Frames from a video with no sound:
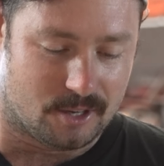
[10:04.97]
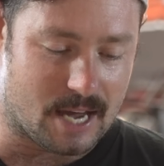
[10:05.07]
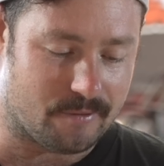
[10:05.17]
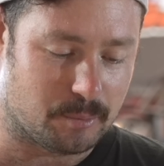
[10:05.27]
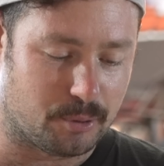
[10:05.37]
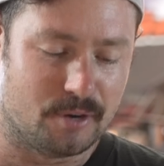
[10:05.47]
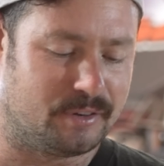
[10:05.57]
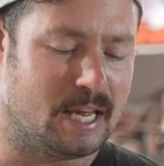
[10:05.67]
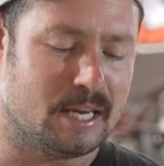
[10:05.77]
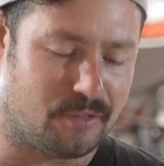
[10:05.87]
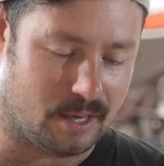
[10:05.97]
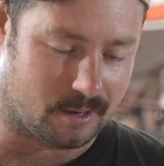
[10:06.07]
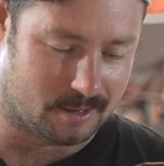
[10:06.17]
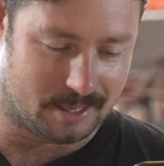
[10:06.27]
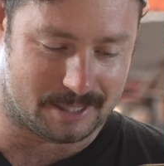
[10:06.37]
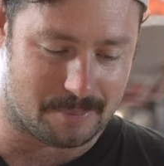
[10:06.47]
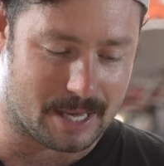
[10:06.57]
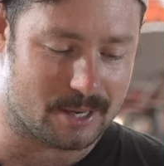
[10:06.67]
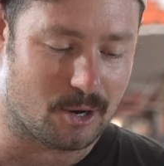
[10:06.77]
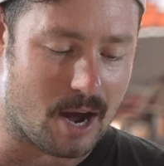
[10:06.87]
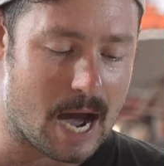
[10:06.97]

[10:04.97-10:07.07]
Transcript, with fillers: You haven't proven anything except that you're